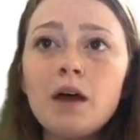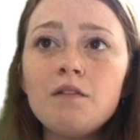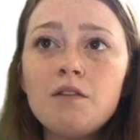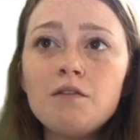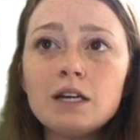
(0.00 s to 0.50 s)
of
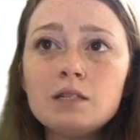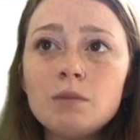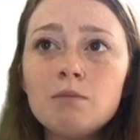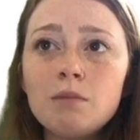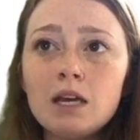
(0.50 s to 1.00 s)

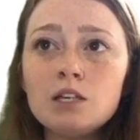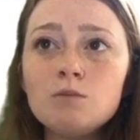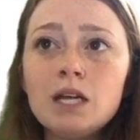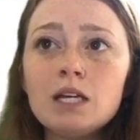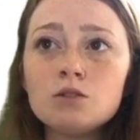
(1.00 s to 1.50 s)
investment
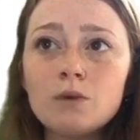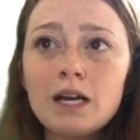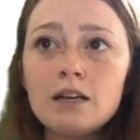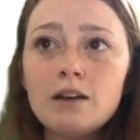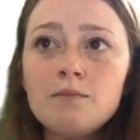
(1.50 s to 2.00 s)
management is
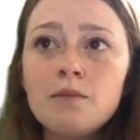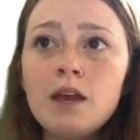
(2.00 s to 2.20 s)
random.